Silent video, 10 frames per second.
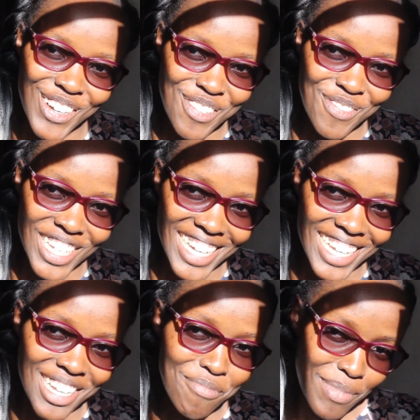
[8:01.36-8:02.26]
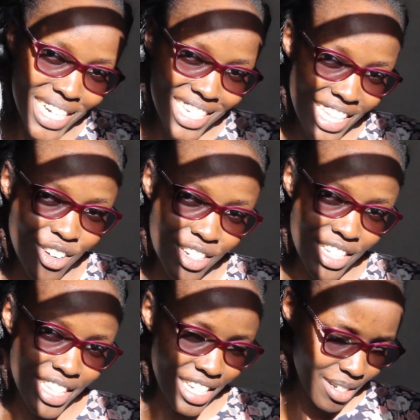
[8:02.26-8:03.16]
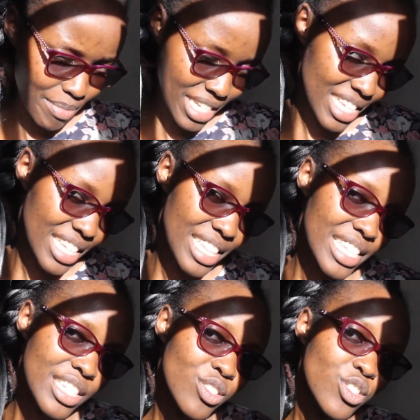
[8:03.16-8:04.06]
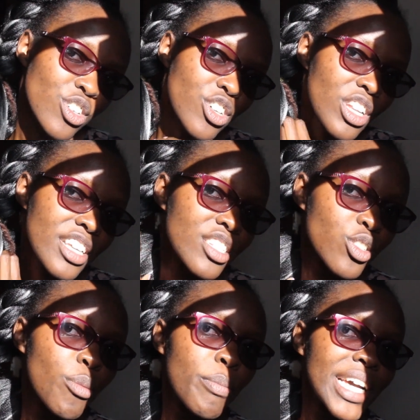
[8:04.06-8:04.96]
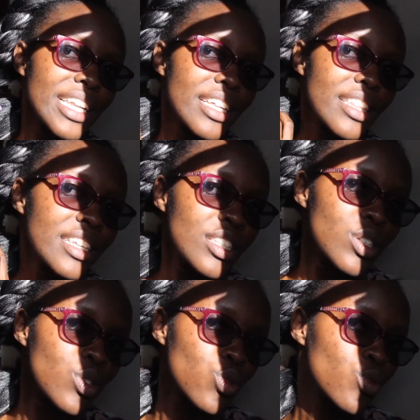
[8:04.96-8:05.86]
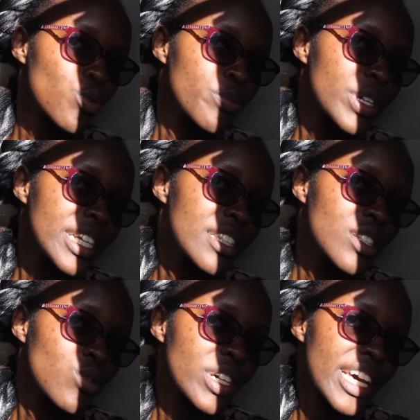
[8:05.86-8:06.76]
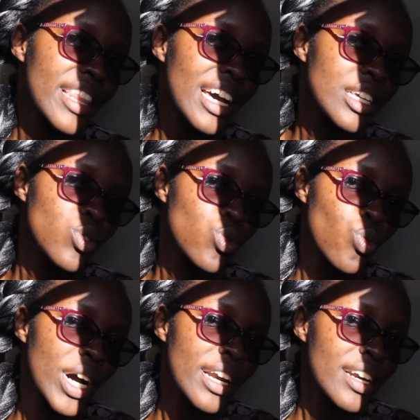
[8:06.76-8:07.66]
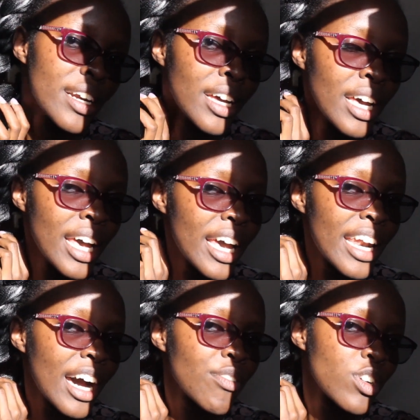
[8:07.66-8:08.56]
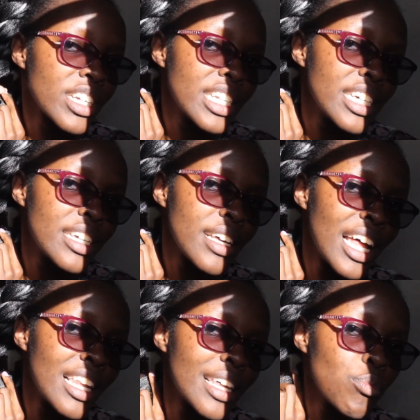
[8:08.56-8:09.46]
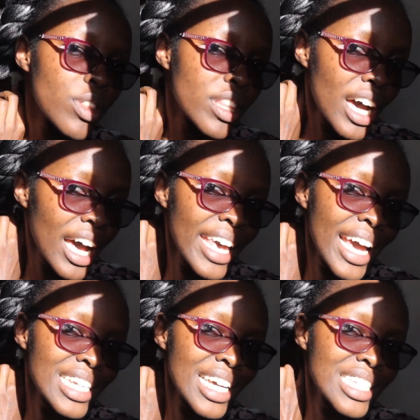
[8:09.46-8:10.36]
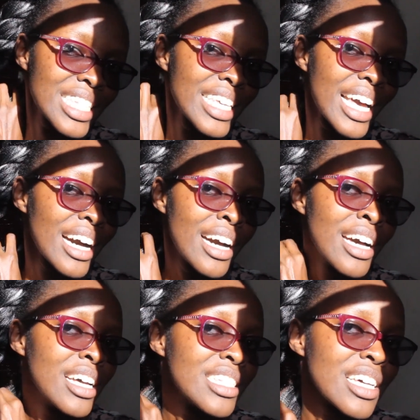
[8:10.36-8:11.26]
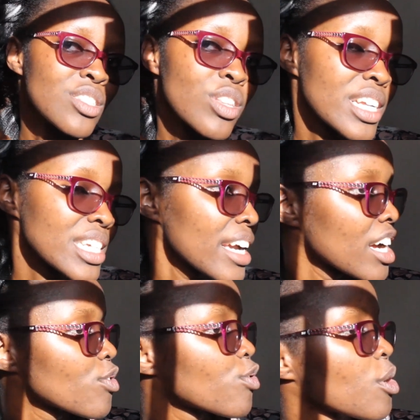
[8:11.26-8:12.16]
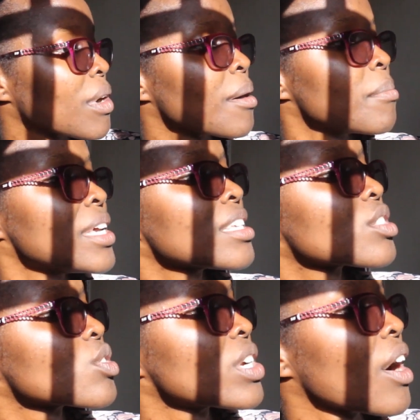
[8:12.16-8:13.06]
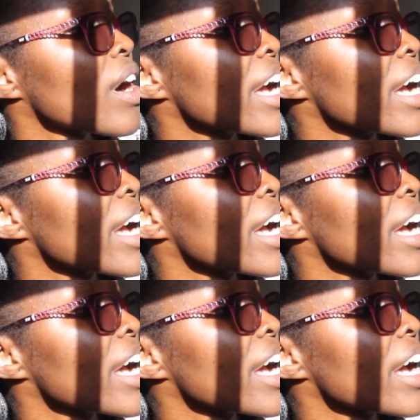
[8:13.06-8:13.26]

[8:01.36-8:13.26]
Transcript: found me again. But the only thing remaining in this tutorial is combining these two braids together into one. And I've already held them with hair ties here, just so that I can form a base. So now